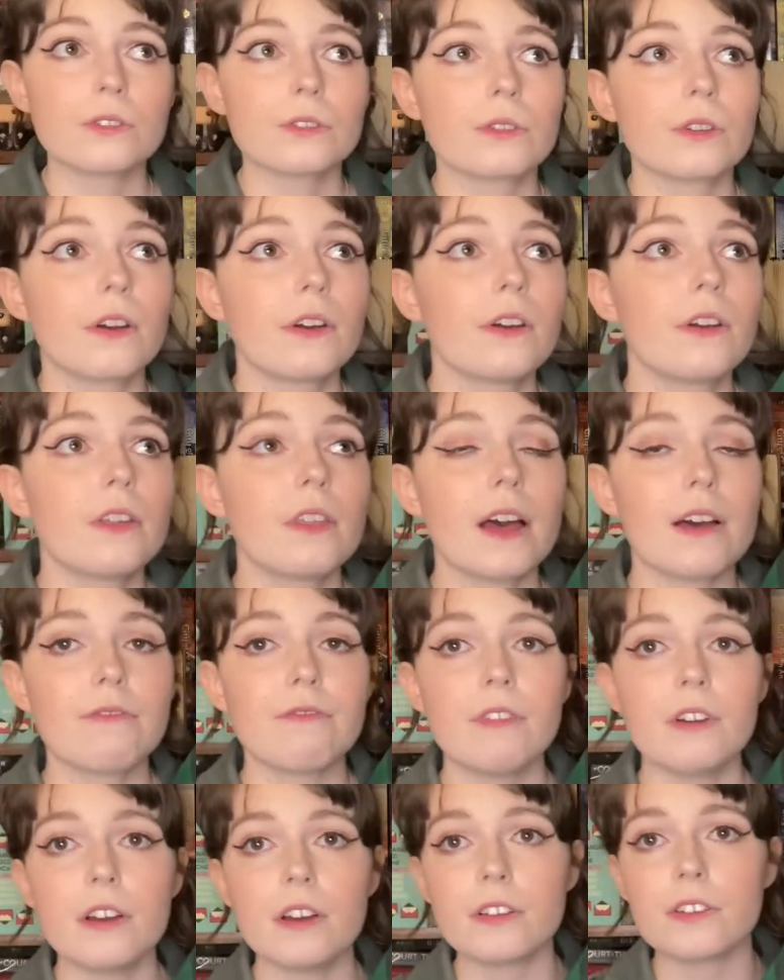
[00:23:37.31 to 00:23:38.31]
So their
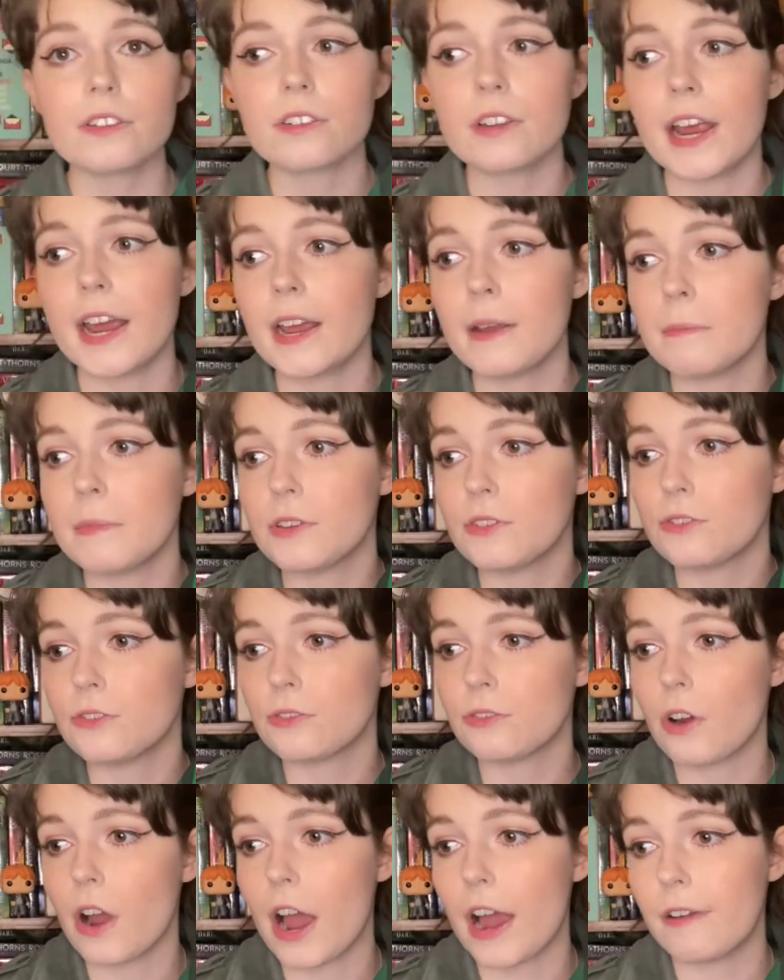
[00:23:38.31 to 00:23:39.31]
first name is
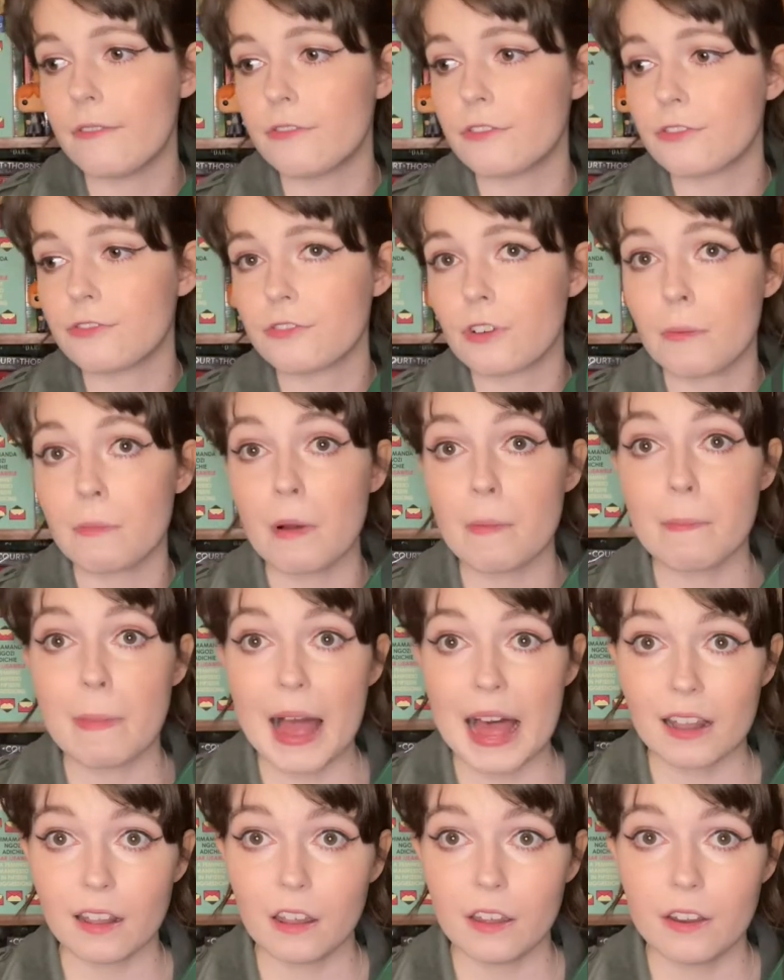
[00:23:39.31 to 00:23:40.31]
derived from a
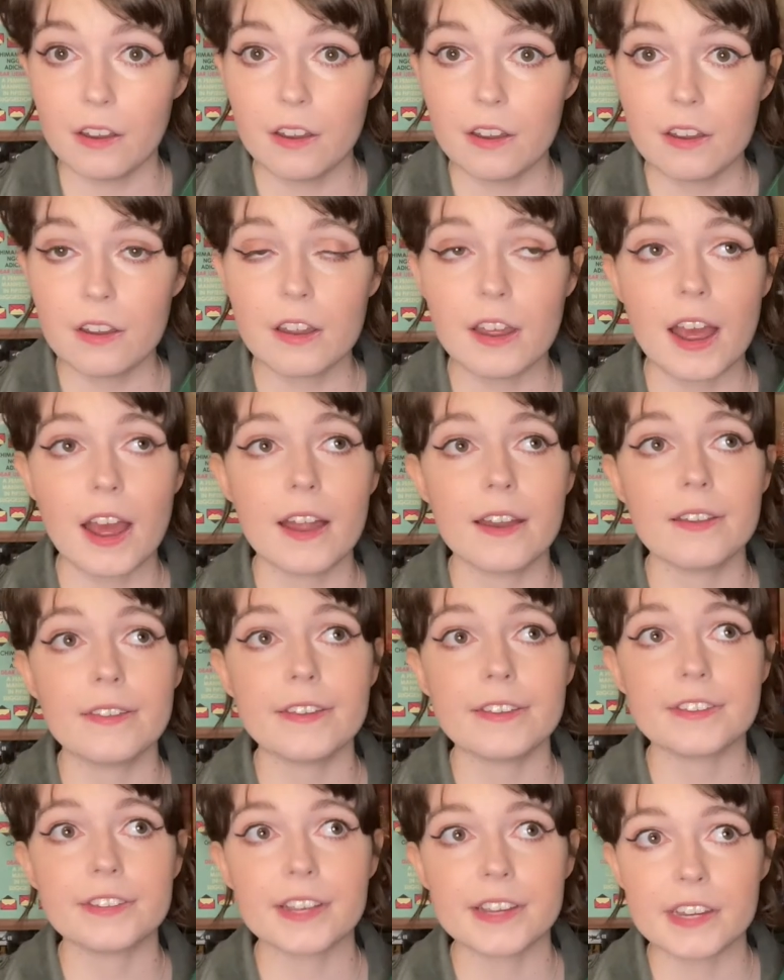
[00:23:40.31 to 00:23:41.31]
ballad and
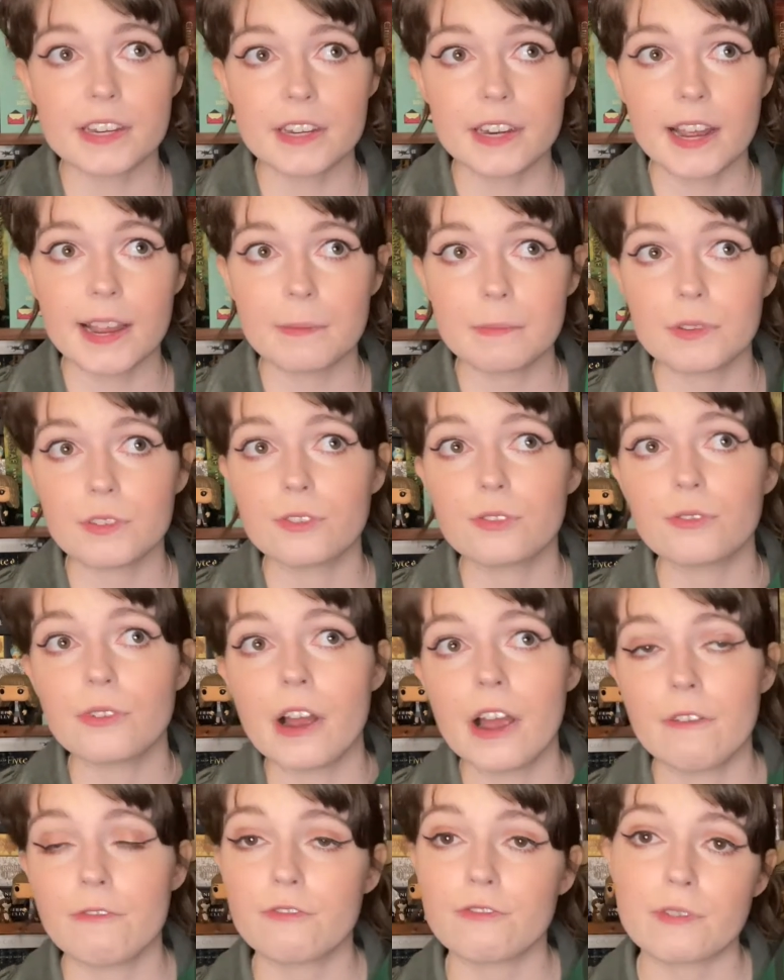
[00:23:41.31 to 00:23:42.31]
their second name is
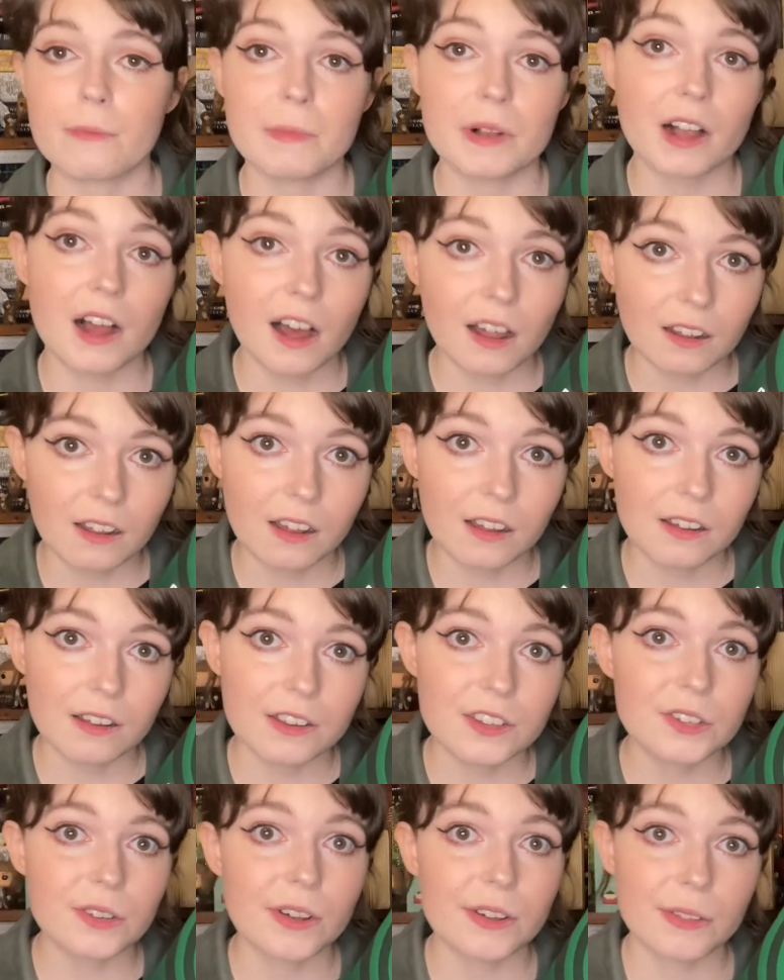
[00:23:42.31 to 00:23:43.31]
derived from a colour.
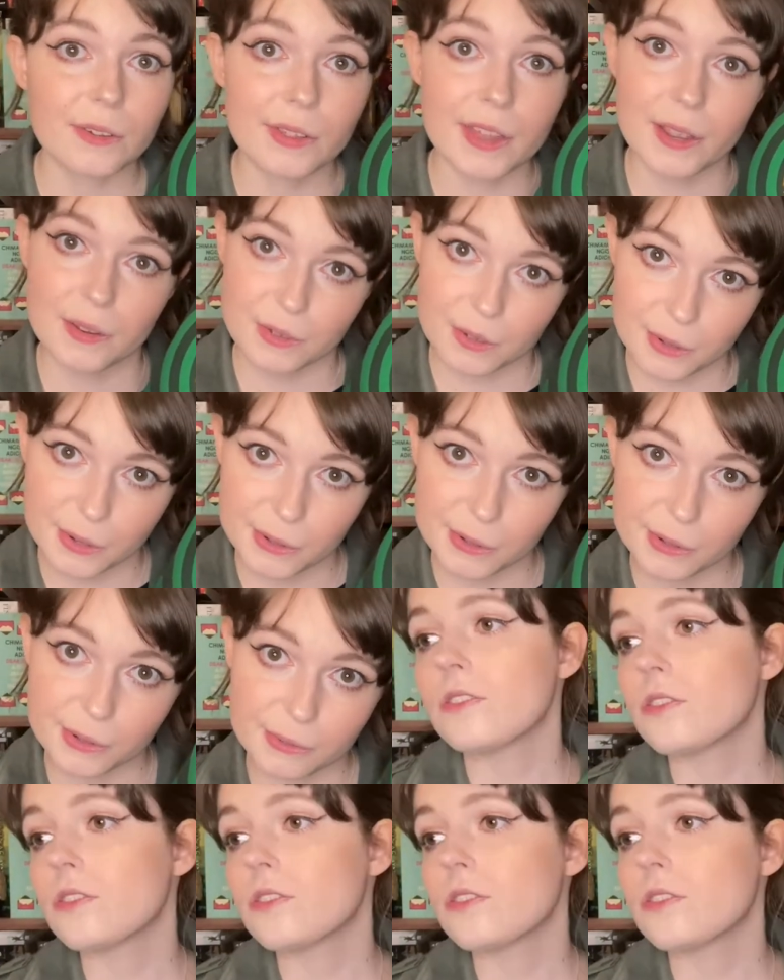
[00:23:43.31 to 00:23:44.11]
So I thought that's cool.